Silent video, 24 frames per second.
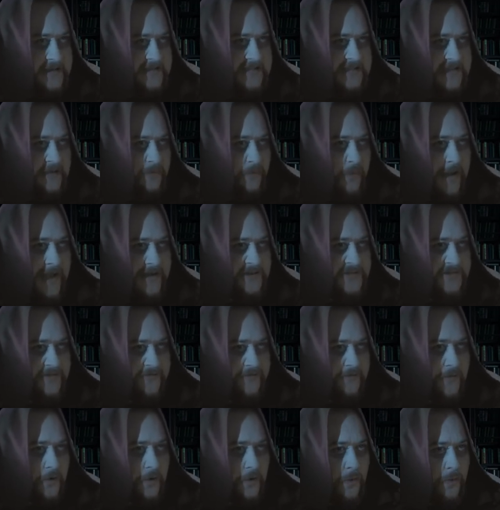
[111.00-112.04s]
as he wedged
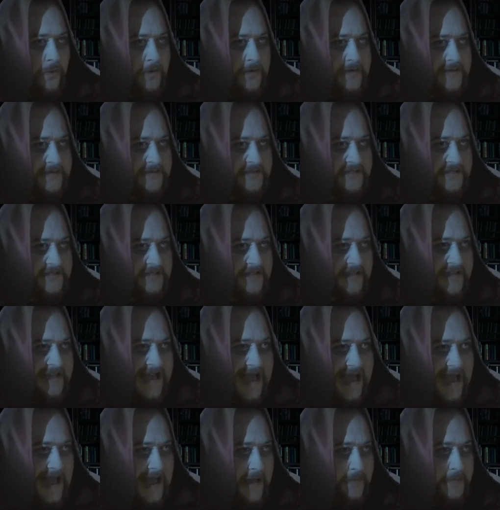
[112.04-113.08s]
forward into the
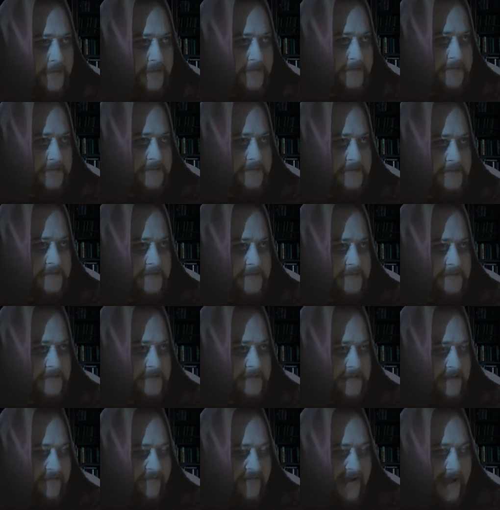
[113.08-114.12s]
cab.
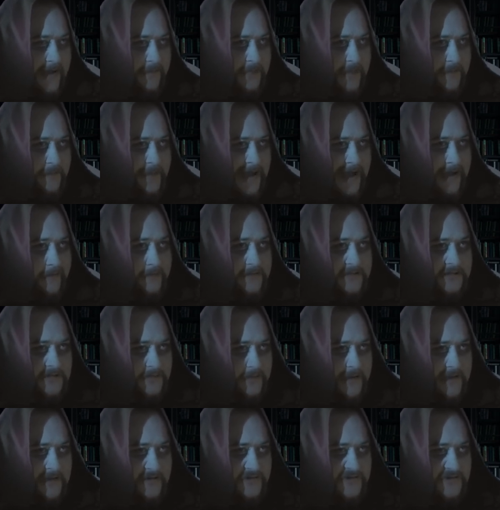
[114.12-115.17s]
He found the power
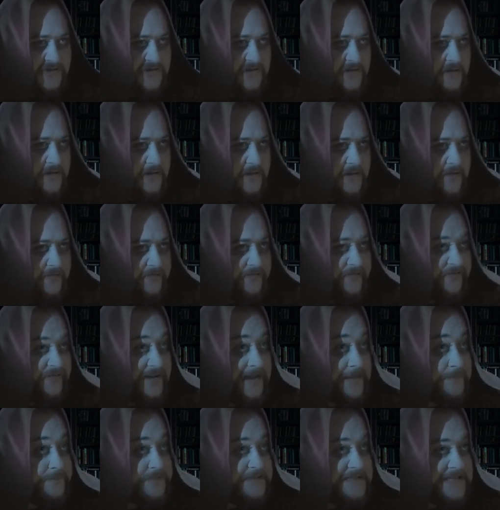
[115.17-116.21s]
switch,
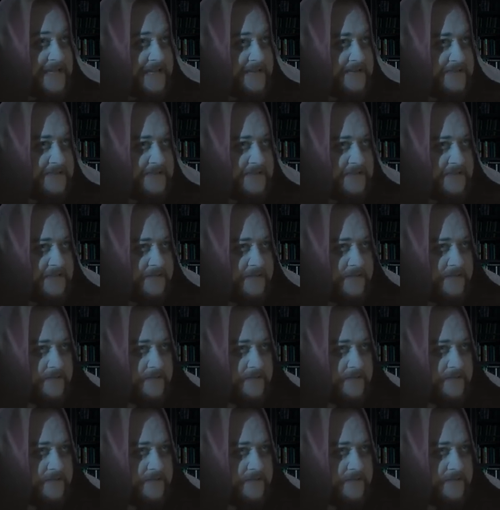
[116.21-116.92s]
flipped it.